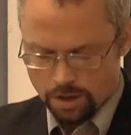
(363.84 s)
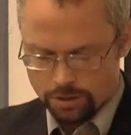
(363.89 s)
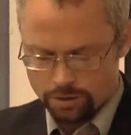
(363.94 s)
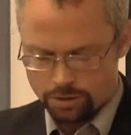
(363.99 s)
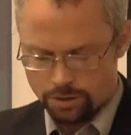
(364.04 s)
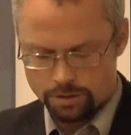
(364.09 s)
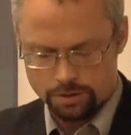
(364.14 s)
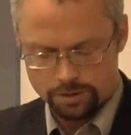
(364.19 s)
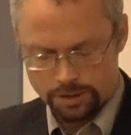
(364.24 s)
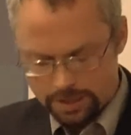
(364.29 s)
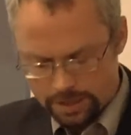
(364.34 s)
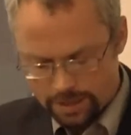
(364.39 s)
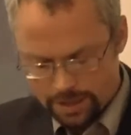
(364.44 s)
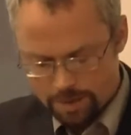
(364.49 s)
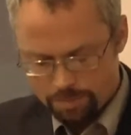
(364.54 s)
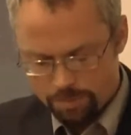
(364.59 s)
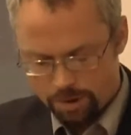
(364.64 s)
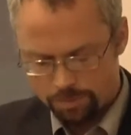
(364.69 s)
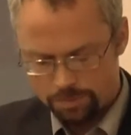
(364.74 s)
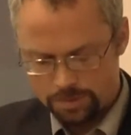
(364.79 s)
So
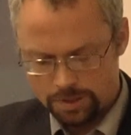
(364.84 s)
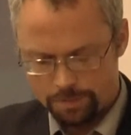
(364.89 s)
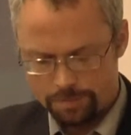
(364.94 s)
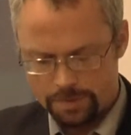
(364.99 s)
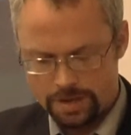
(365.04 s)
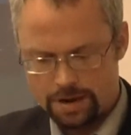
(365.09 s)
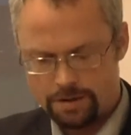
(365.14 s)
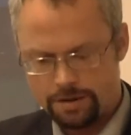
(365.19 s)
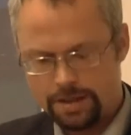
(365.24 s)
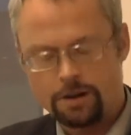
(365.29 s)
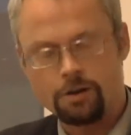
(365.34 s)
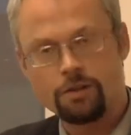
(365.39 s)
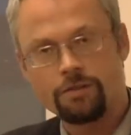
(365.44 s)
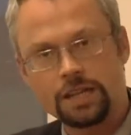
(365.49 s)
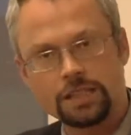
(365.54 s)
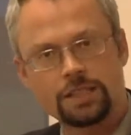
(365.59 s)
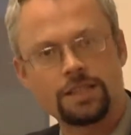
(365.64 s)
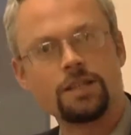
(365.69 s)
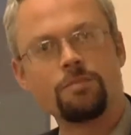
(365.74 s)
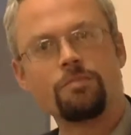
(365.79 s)
they popped up there and they were
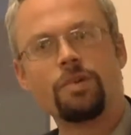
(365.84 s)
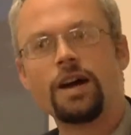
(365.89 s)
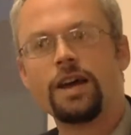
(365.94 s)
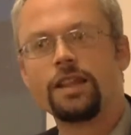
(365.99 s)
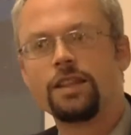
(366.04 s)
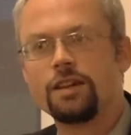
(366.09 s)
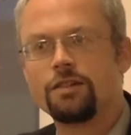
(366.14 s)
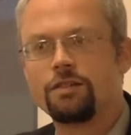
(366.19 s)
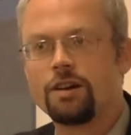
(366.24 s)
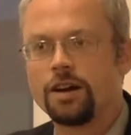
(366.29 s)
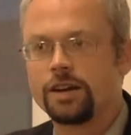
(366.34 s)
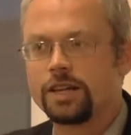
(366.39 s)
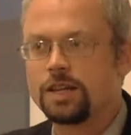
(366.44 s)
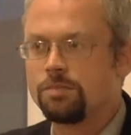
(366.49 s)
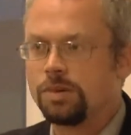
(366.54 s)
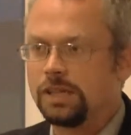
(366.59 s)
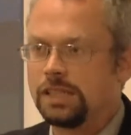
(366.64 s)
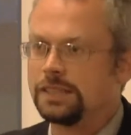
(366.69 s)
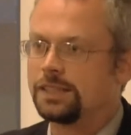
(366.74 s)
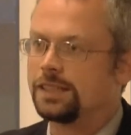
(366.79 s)
arrested by the Iraqi
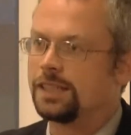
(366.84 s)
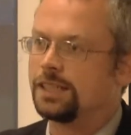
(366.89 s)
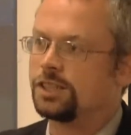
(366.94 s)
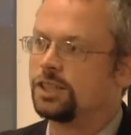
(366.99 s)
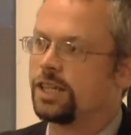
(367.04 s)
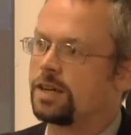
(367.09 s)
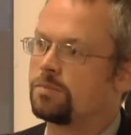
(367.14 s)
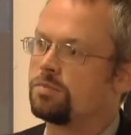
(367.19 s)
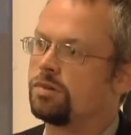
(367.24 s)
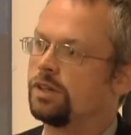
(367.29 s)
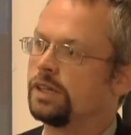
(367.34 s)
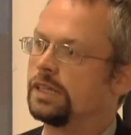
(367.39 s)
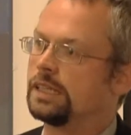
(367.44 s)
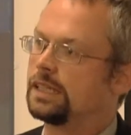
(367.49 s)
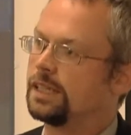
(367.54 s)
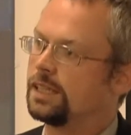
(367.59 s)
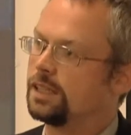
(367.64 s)
police at a checkpoint,